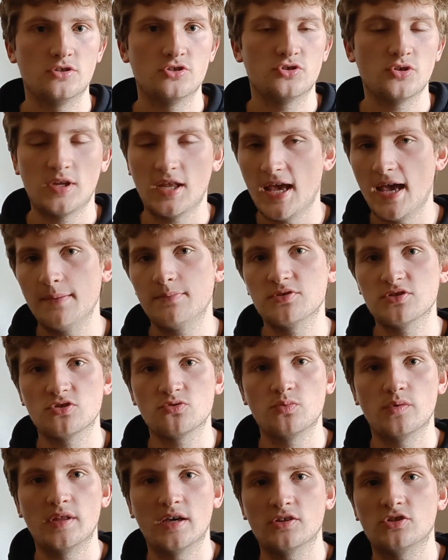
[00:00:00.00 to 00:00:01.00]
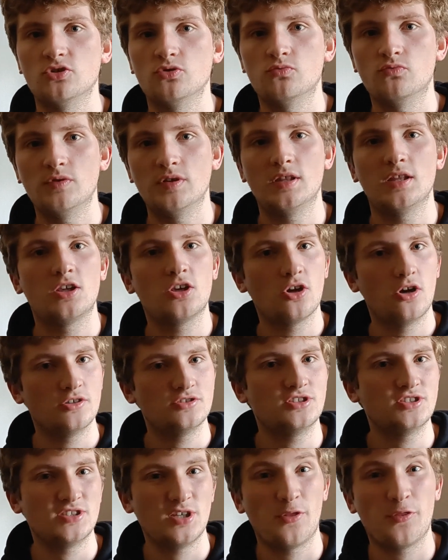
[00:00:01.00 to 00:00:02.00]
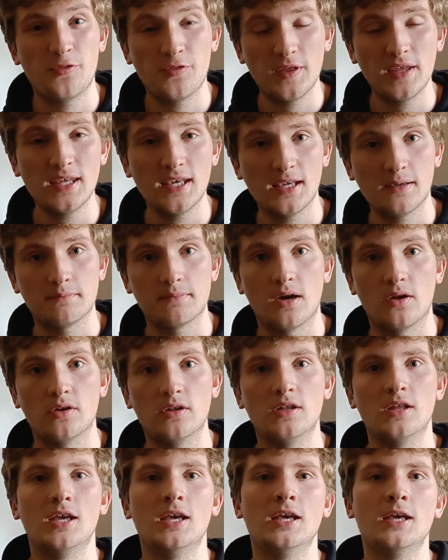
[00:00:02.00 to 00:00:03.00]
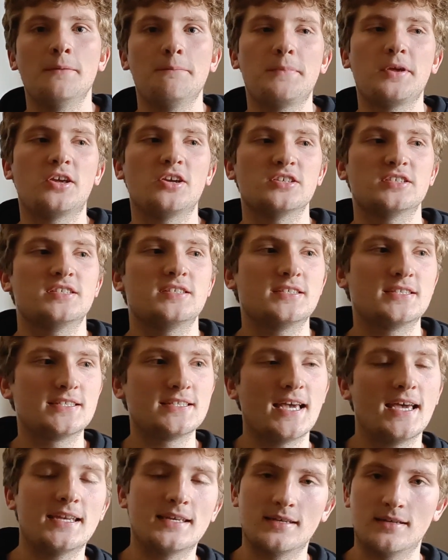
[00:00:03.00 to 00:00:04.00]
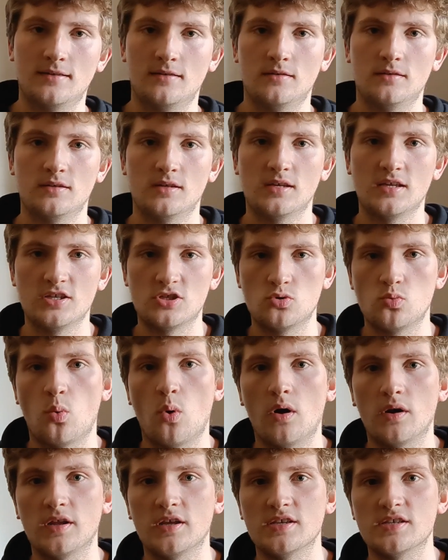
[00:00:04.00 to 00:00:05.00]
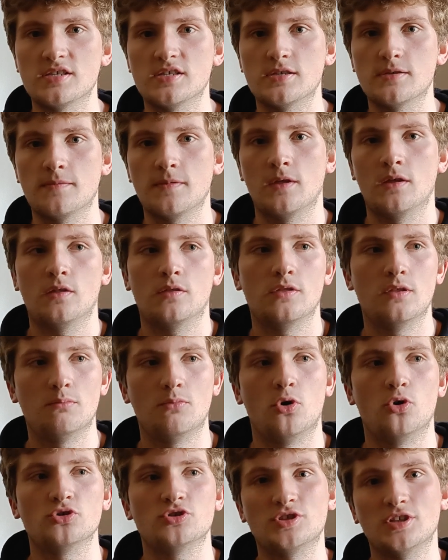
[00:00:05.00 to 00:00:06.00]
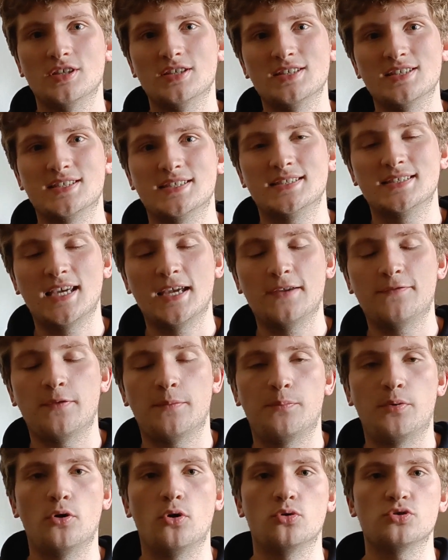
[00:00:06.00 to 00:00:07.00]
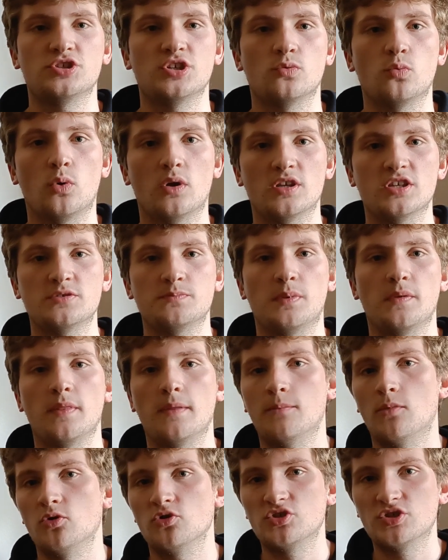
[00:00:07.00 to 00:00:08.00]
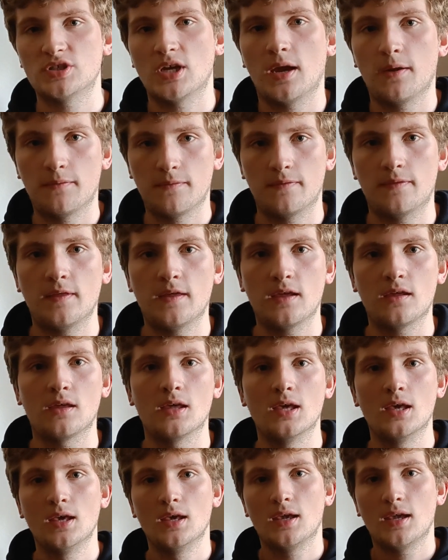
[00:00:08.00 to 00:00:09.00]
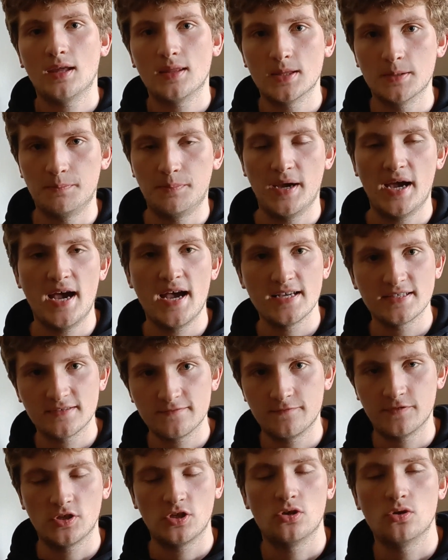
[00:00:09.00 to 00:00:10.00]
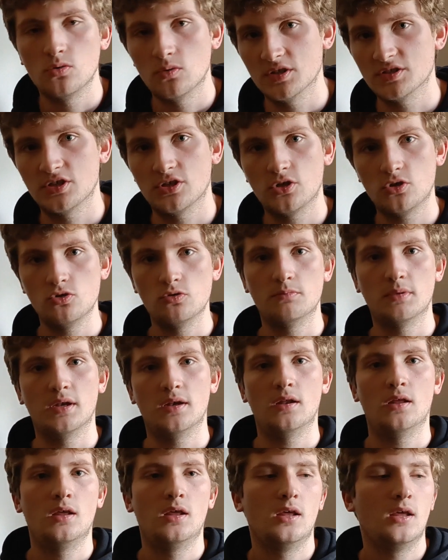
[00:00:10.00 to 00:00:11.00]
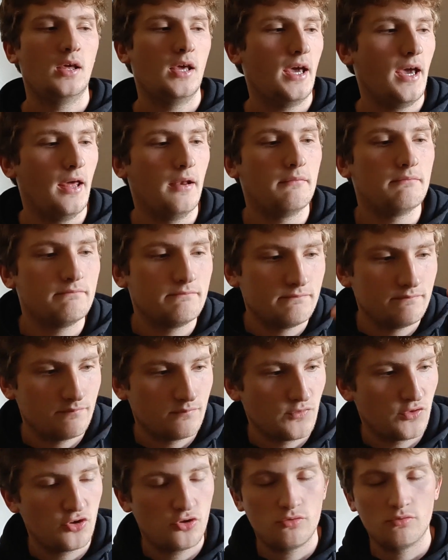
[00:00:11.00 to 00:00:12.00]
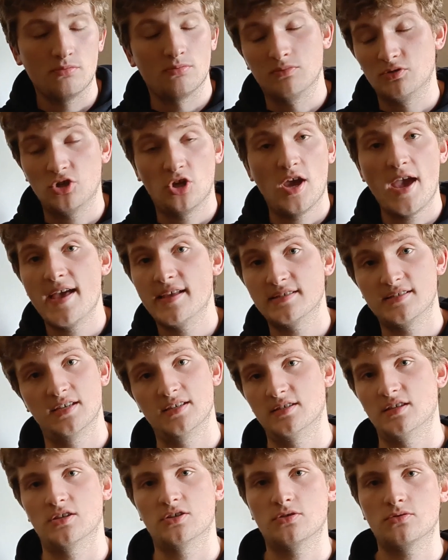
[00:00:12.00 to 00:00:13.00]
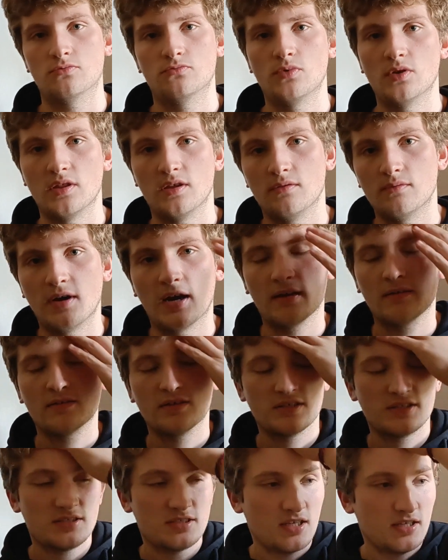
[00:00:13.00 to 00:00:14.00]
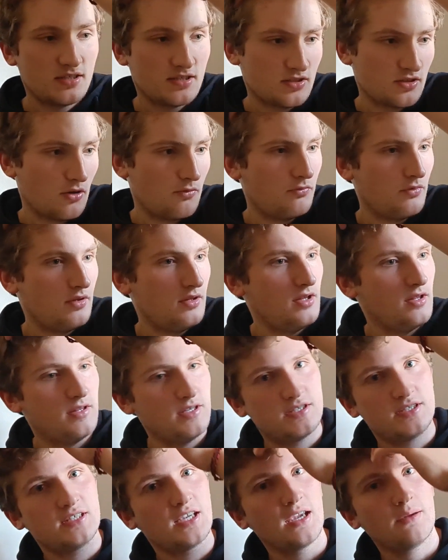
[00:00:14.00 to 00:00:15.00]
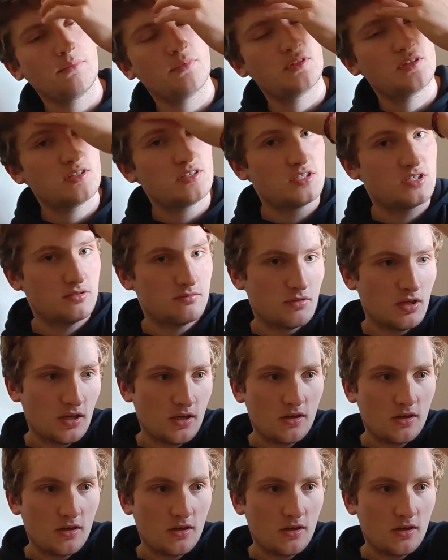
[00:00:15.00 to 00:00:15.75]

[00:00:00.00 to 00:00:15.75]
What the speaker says: So it happens without you really consciously thinking about it, because that is what is the most safe approach and what has been the most safe thing in the past for you as a human and your ancestors, really, right? Because it's not really the same in this.